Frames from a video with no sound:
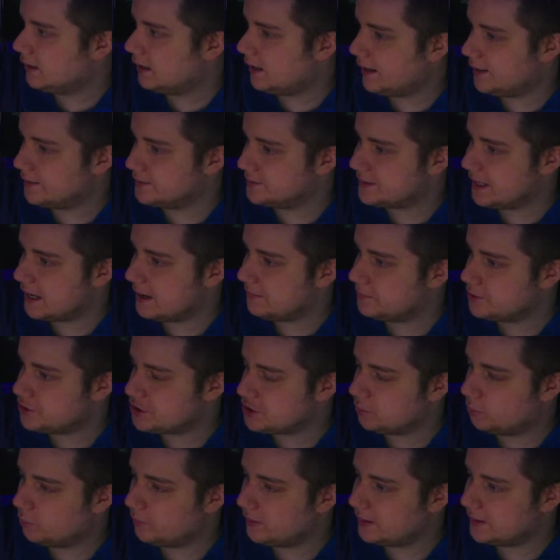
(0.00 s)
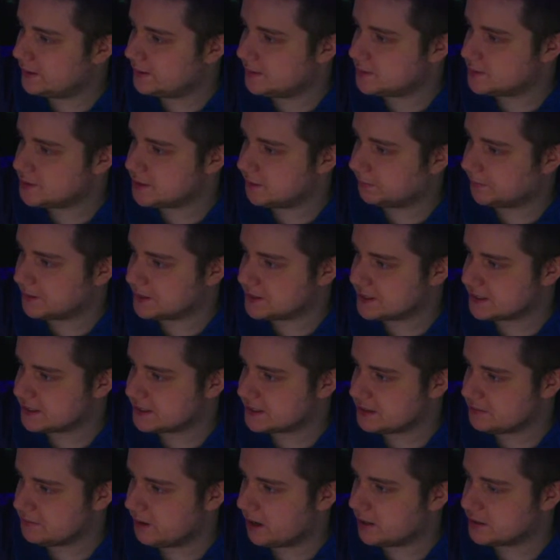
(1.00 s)
Damaging winds up to
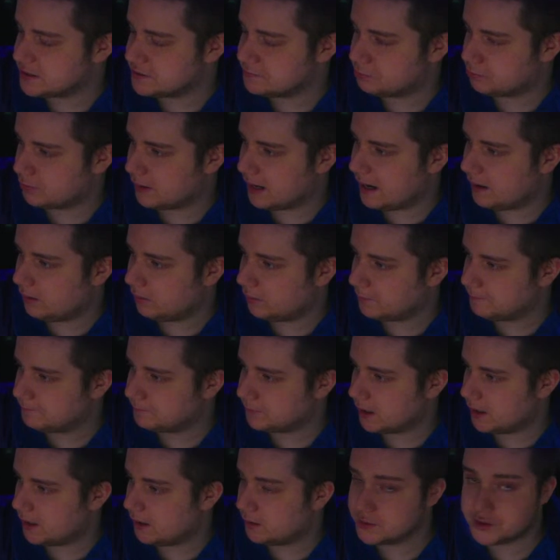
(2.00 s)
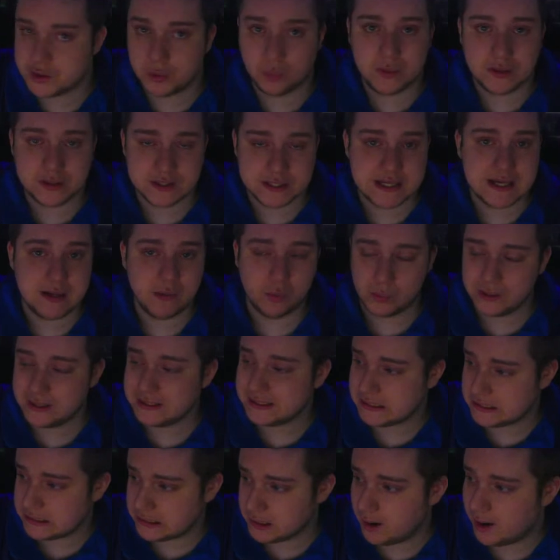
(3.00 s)
60 miles per hour. So once again,
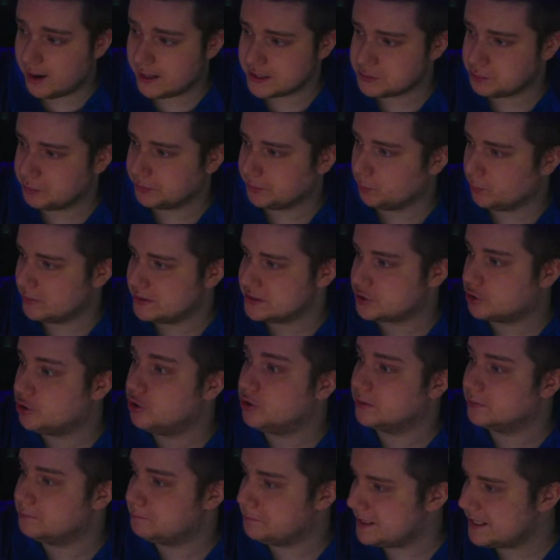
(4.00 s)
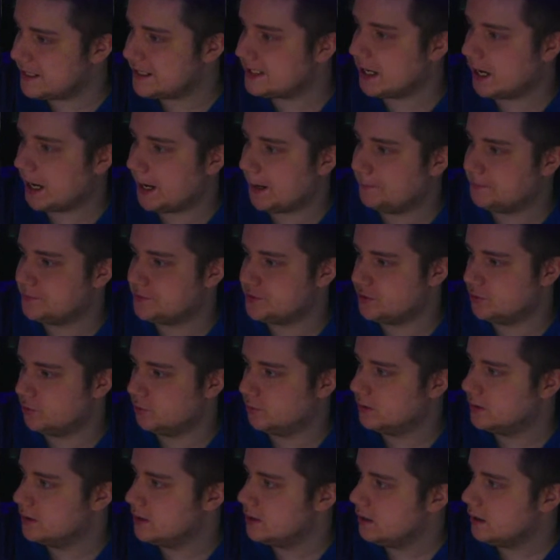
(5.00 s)
wind gusts, but the winds could peak up
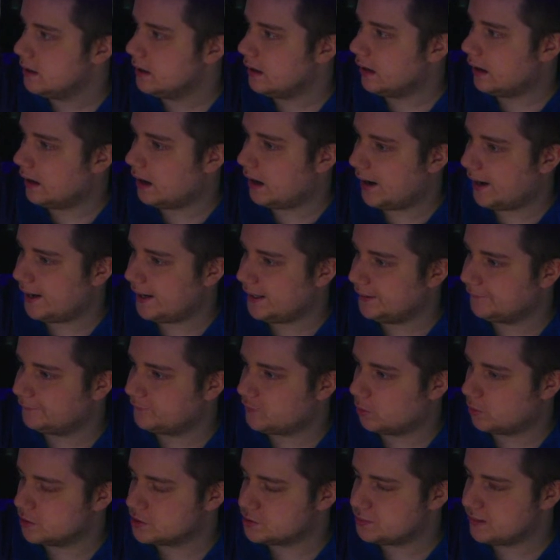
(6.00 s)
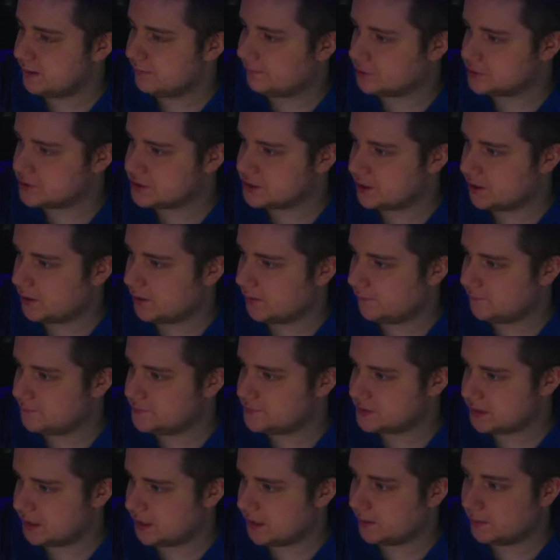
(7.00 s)
to. And of course, we have
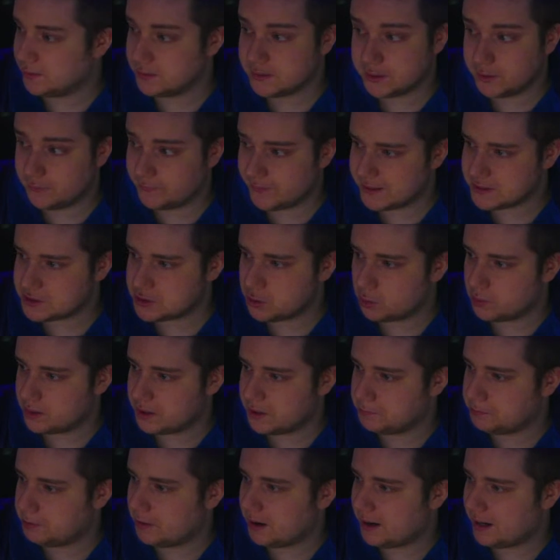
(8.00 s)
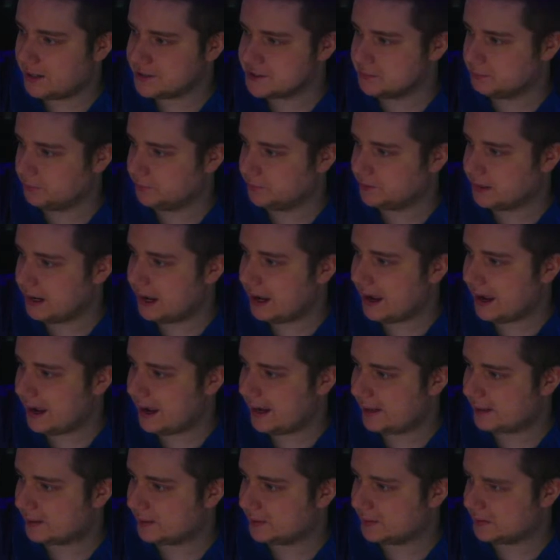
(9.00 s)
ourselves, you know, that tornado possible
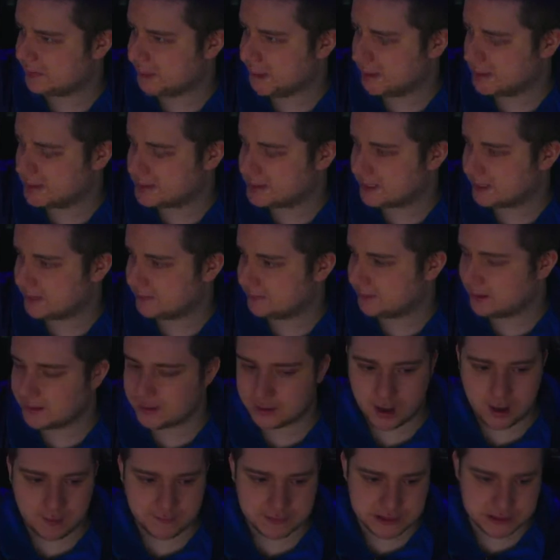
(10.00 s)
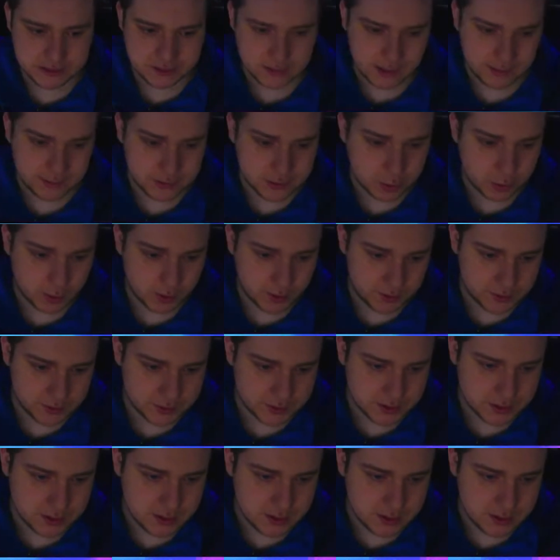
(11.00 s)
tag, saying that obviously, yeah, tornadoes